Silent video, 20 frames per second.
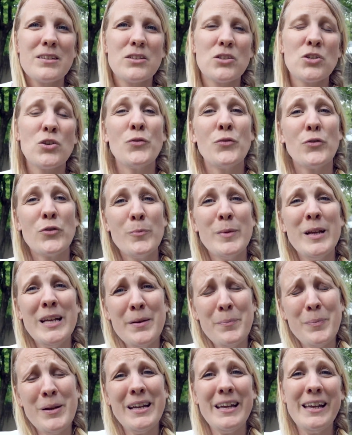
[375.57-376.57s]
So for
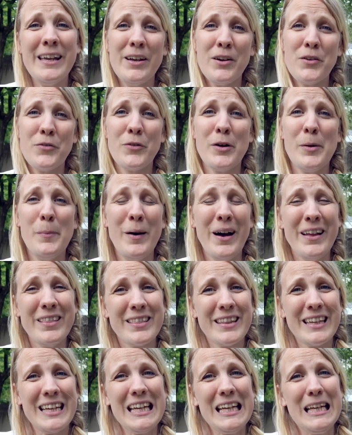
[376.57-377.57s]
me, being here for a month,